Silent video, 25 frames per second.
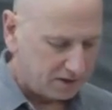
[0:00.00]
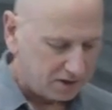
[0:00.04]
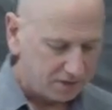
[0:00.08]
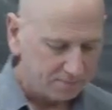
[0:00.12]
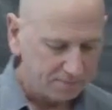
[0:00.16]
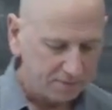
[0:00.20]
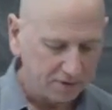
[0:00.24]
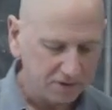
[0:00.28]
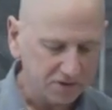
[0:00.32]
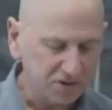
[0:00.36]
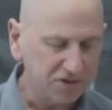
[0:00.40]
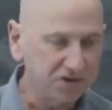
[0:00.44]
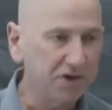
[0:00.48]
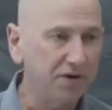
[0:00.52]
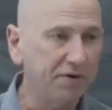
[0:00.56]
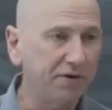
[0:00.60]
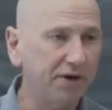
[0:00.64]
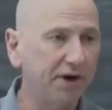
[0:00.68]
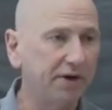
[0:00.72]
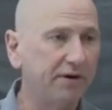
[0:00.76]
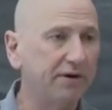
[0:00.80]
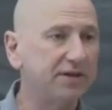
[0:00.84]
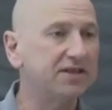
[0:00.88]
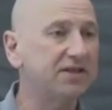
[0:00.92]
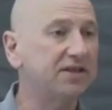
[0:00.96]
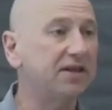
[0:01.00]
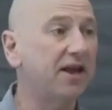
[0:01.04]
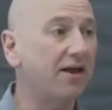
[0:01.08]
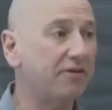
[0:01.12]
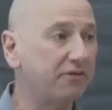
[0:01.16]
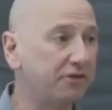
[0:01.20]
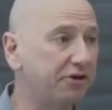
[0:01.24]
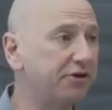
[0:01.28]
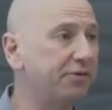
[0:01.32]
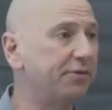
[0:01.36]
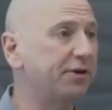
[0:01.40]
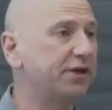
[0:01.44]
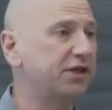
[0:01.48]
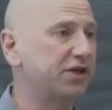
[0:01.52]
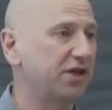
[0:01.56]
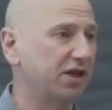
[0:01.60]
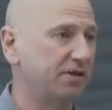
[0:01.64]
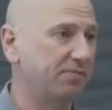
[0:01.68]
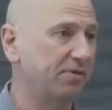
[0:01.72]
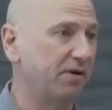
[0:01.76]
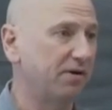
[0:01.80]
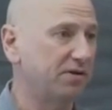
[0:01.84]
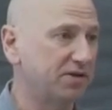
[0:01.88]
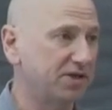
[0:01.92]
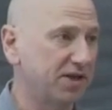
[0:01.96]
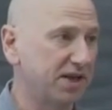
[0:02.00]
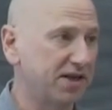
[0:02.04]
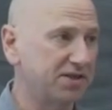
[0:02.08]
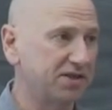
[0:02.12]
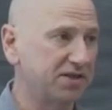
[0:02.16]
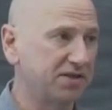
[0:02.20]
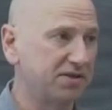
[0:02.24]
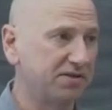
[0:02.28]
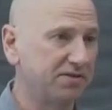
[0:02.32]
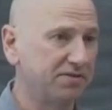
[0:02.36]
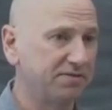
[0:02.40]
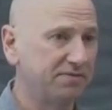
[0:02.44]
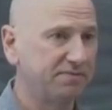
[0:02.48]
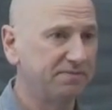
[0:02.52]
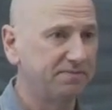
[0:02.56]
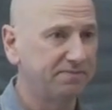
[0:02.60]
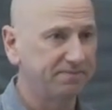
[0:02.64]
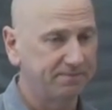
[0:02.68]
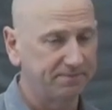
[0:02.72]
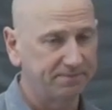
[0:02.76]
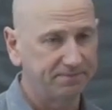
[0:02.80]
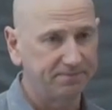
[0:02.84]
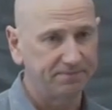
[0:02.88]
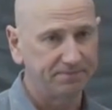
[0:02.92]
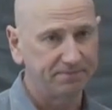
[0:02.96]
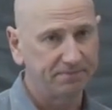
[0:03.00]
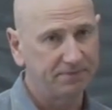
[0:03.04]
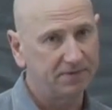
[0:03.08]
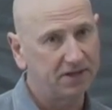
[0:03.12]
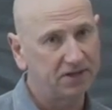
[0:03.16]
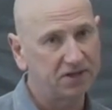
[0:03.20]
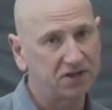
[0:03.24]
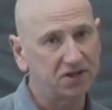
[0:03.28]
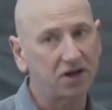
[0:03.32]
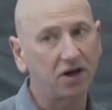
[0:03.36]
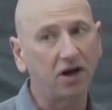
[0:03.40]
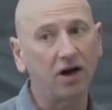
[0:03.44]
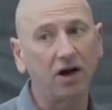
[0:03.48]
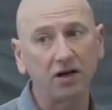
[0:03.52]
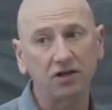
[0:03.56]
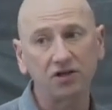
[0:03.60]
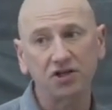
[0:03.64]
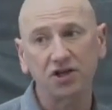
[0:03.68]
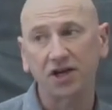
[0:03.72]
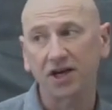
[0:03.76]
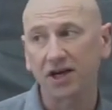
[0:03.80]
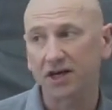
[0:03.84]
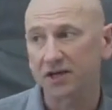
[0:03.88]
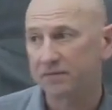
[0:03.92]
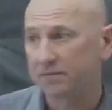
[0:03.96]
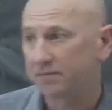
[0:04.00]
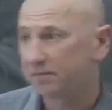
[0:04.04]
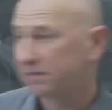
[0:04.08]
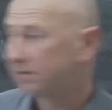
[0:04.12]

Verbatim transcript: The posterior is another Dirichlet process. It's a conjugate